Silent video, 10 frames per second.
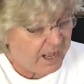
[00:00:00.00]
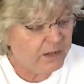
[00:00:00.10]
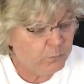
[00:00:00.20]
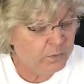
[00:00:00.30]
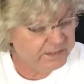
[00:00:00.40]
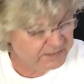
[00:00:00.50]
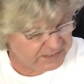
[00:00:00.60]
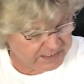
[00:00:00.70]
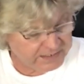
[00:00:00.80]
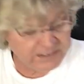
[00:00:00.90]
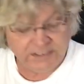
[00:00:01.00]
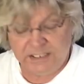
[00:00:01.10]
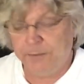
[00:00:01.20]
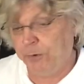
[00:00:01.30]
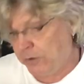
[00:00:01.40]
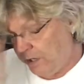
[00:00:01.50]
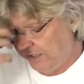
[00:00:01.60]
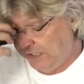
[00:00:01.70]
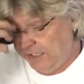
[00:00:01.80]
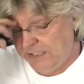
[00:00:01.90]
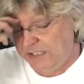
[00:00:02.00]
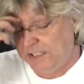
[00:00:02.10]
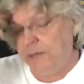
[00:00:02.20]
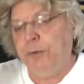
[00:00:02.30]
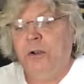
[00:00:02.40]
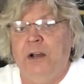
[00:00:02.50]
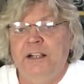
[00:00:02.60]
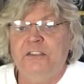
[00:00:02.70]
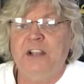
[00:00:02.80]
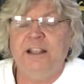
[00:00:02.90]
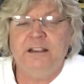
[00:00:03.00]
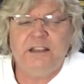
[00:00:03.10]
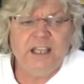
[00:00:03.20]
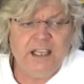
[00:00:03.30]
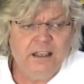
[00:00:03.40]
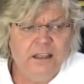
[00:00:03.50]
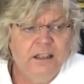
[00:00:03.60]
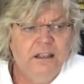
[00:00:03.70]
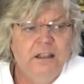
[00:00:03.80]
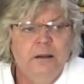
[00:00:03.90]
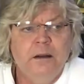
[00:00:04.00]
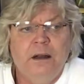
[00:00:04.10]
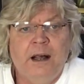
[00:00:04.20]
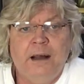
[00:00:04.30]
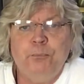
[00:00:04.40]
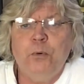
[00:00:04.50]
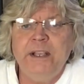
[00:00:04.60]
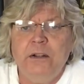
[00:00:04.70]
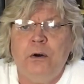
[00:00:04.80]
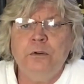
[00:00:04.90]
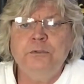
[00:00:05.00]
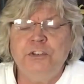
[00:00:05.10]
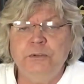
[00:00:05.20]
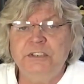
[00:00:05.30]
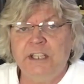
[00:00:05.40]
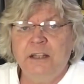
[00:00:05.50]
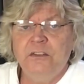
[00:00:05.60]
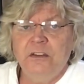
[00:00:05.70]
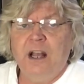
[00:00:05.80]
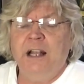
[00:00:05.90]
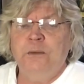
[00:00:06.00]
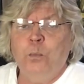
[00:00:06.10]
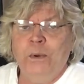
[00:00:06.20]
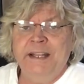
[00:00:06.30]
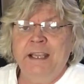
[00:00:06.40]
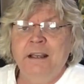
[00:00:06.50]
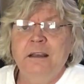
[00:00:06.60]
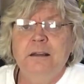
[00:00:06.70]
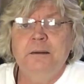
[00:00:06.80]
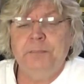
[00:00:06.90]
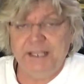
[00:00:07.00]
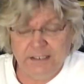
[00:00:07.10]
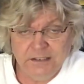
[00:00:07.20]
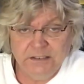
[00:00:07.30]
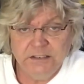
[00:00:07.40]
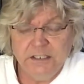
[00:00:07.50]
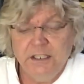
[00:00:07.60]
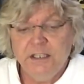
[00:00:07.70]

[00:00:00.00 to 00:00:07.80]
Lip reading: What does Easy Sniper cost? Easy Sniper costs, I think, 0.02 cents on winning bids.